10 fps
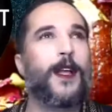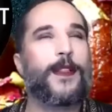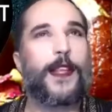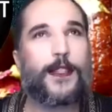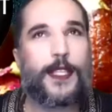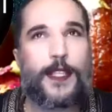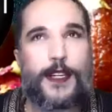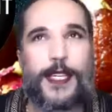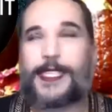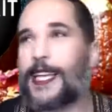
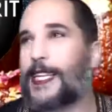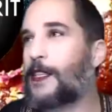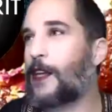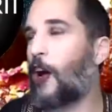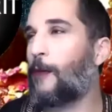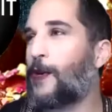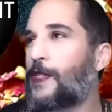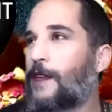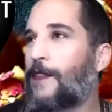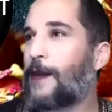there's a sense
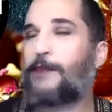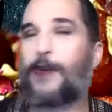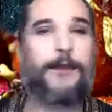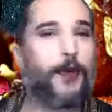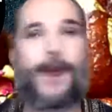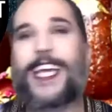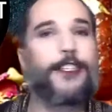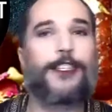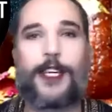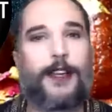almost of like
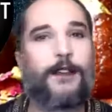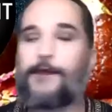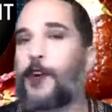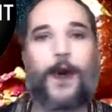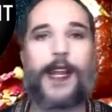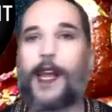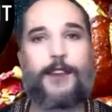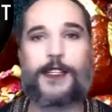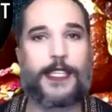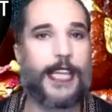preparation for
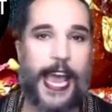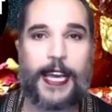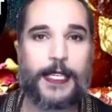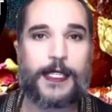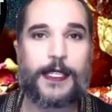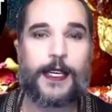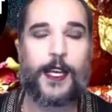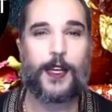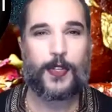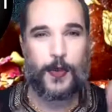whatever's next.
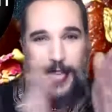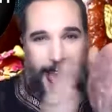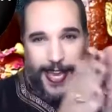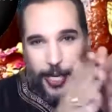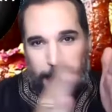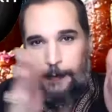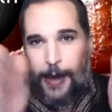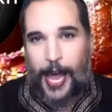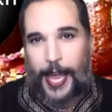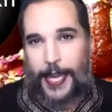So get your
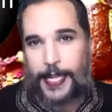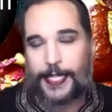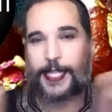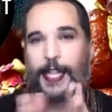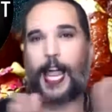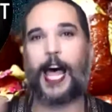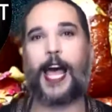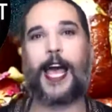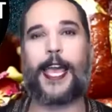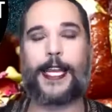mind in
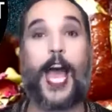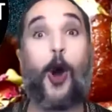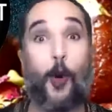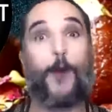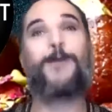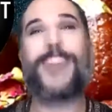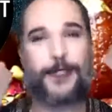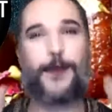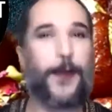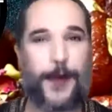line. Oh,
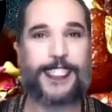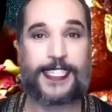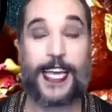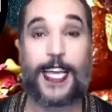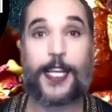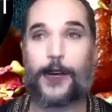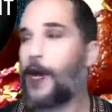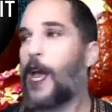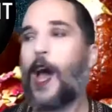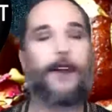that's what we wanted to say to you.
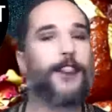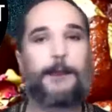The